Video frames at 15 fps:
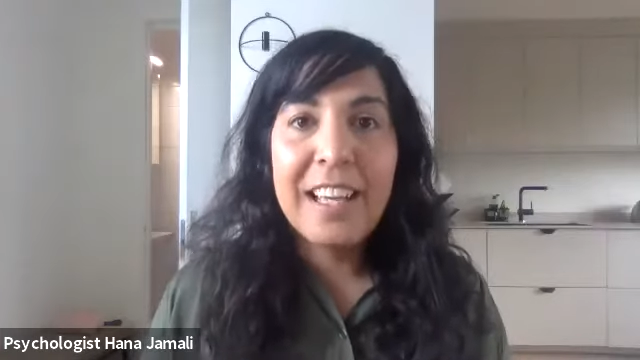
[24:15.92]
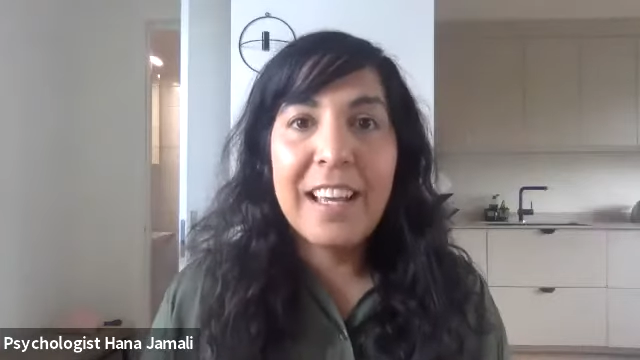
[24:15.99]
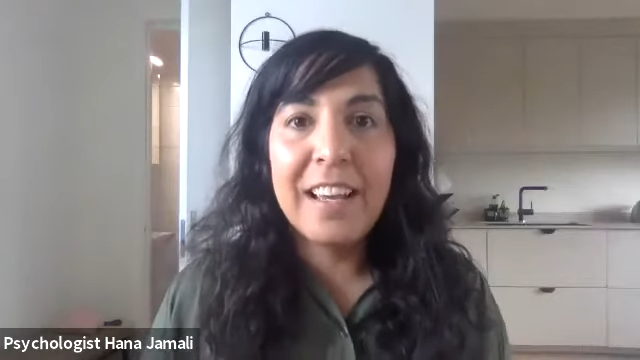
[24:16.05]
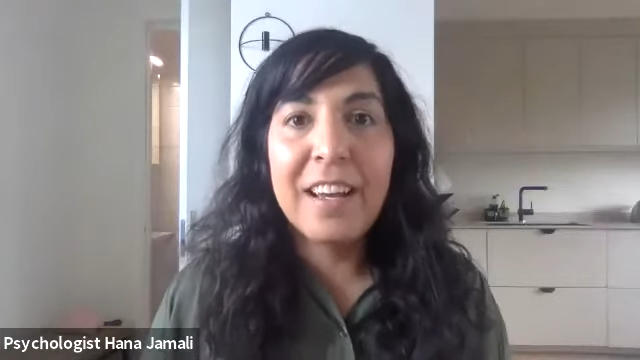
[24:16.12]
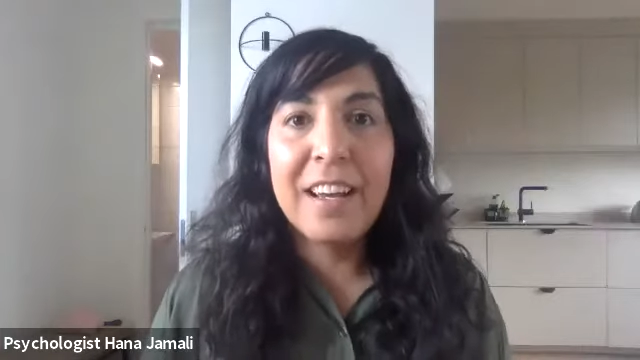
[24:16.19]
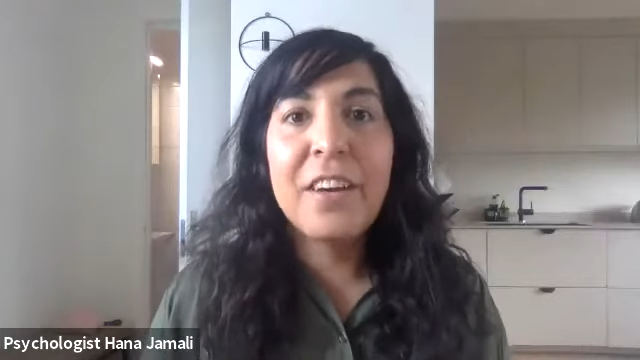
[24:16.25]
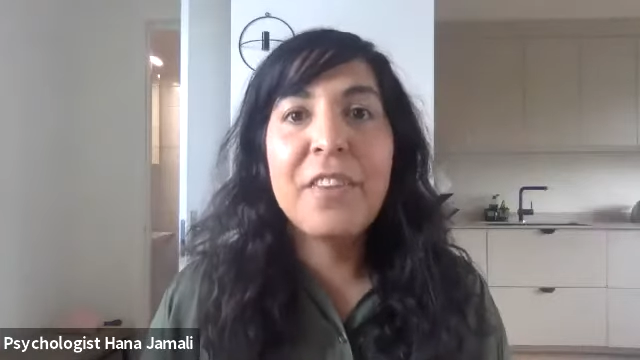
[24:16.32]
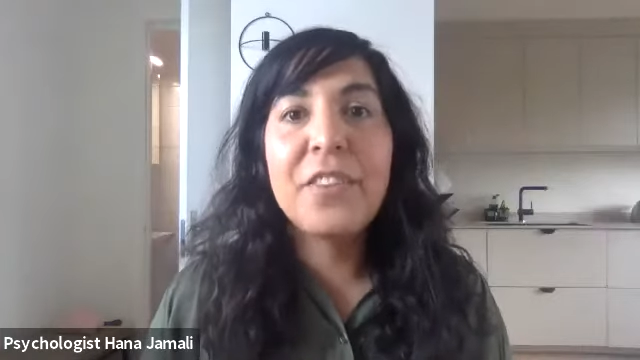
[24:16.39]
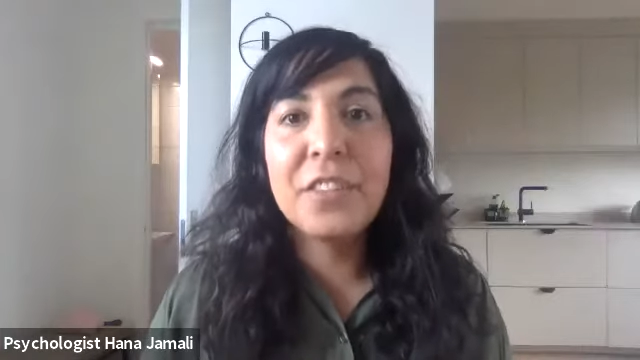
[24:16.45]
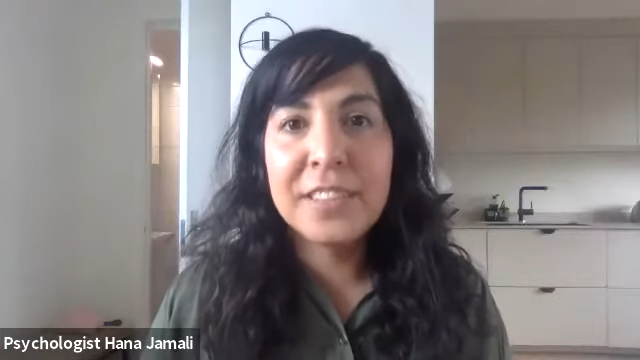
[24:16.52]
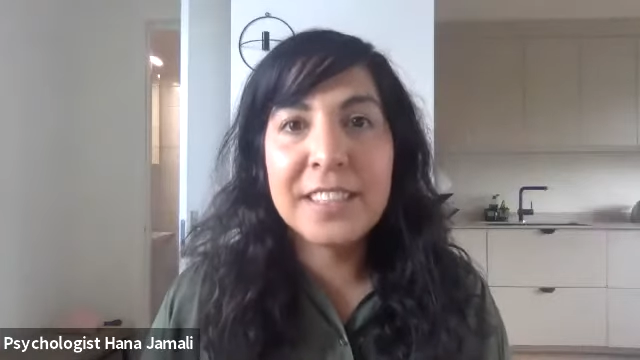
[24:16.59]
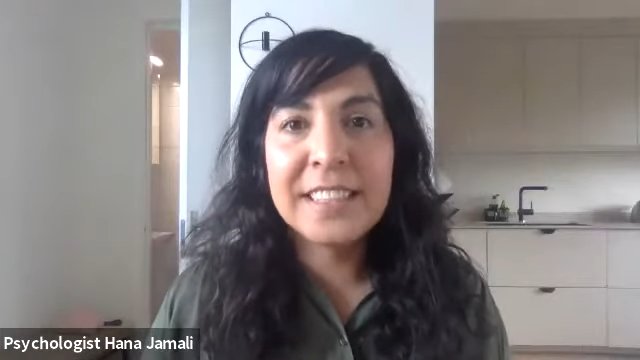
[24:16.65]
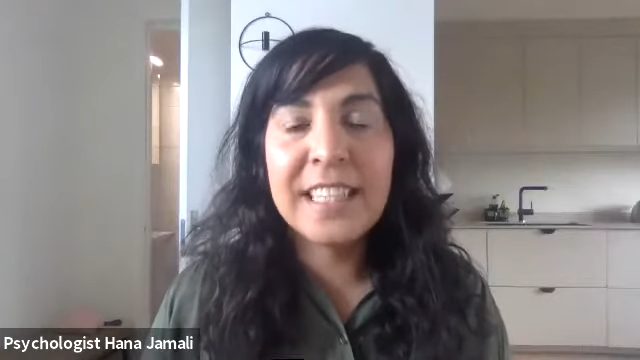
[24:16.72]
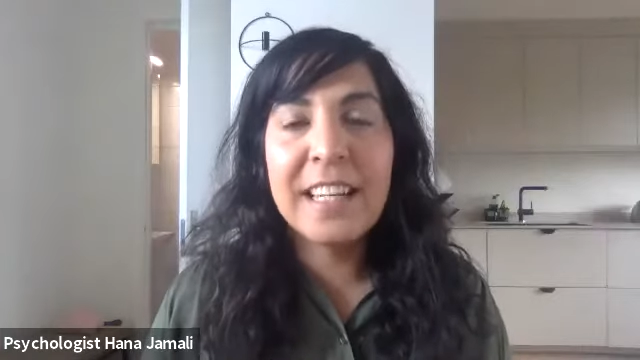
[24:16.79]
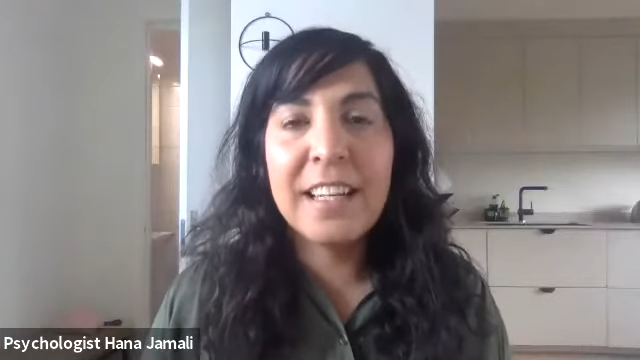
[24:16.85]
uh, of yeah.
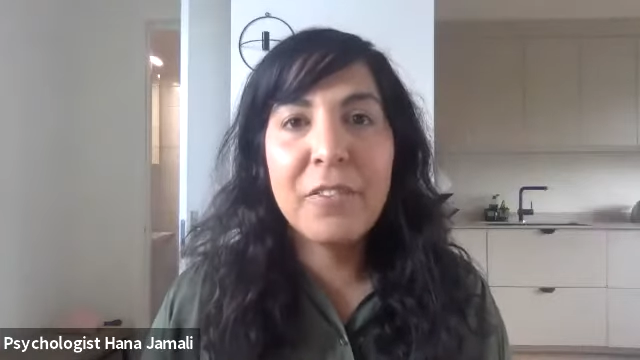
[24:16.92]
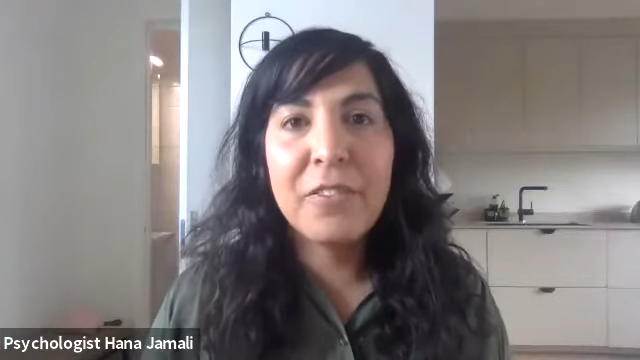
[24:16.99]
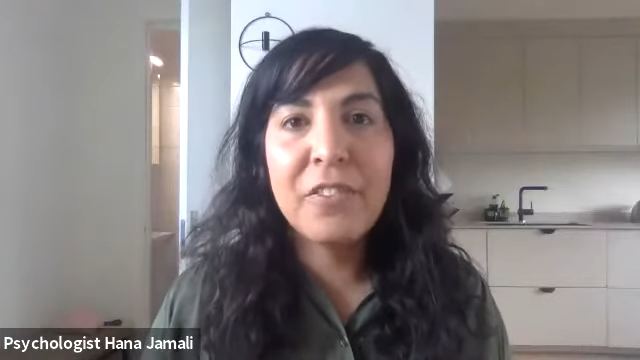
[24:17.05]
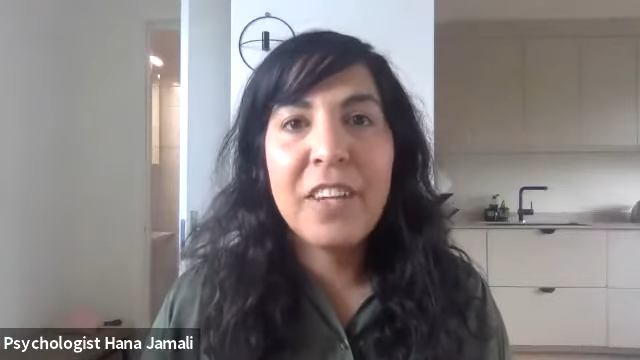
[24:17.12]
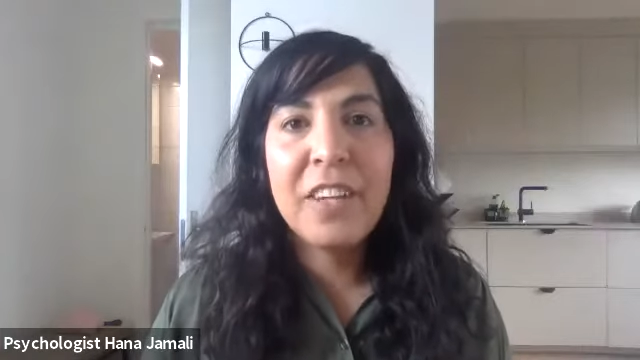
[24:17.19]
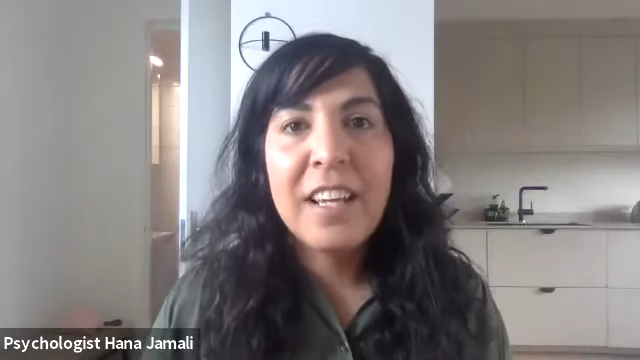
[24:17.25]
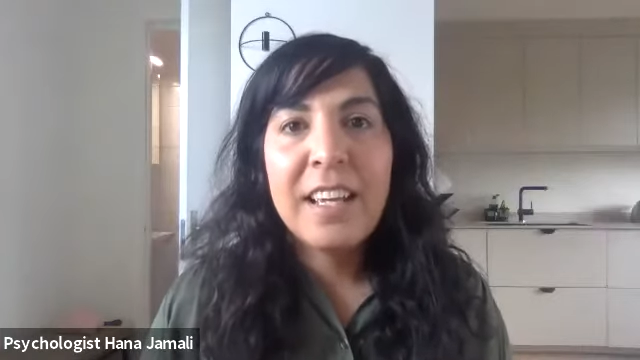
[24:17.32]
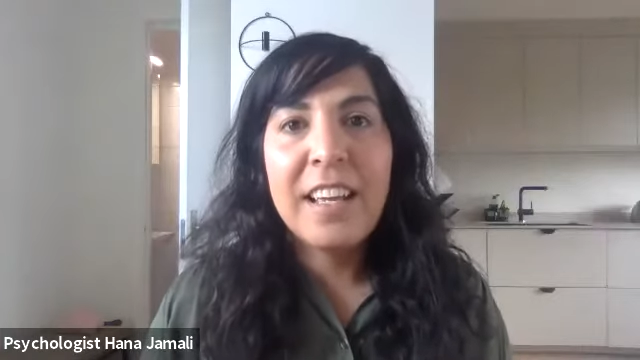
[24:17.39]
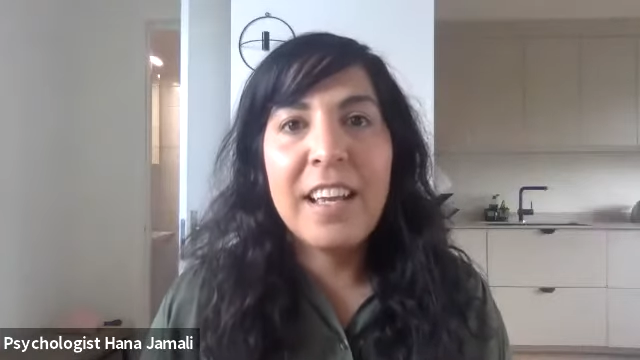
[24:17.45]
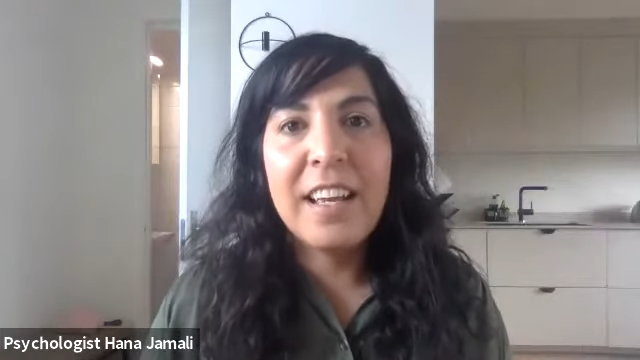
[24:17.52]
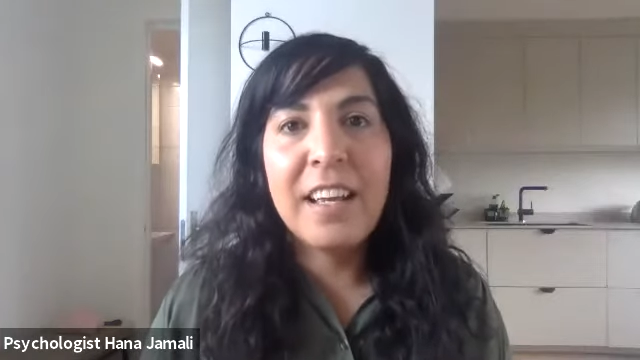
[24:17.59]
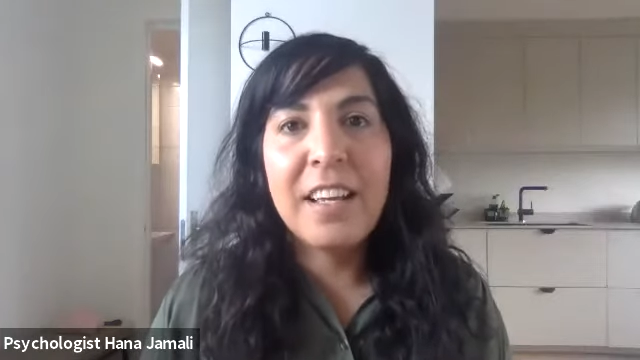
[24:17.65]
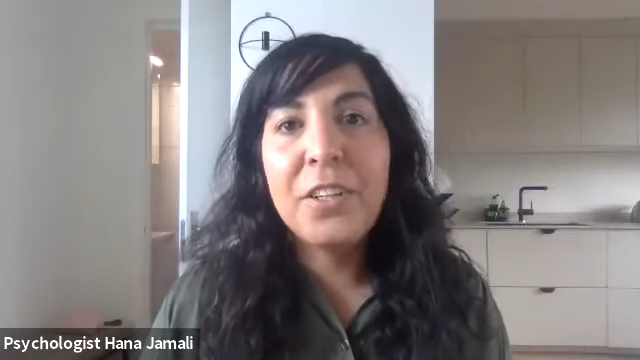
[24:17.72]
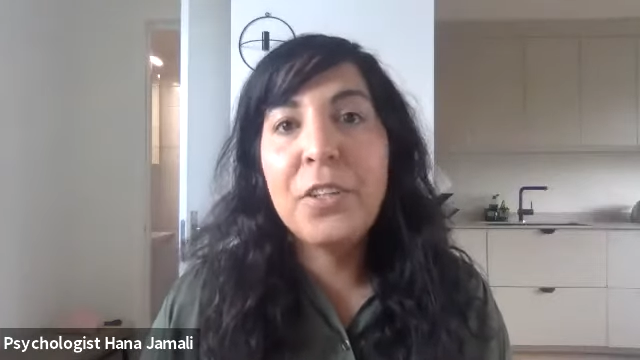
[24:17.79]
yourself, uh,